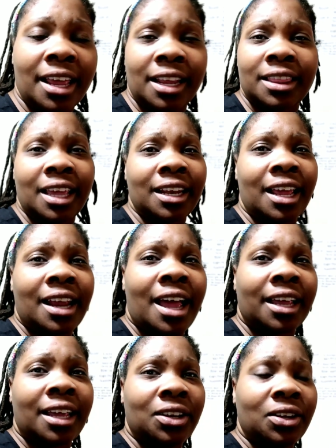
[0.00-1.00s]
Anything that I
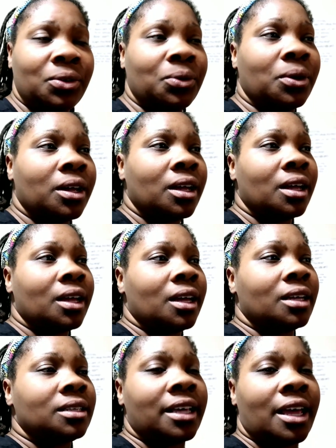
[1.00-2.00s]
can do
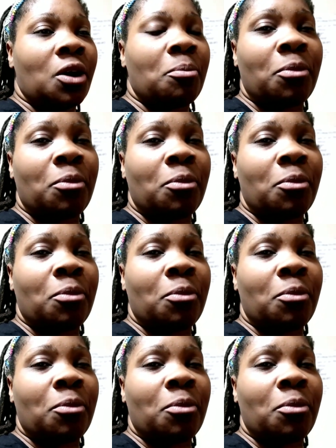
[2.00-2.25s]
to help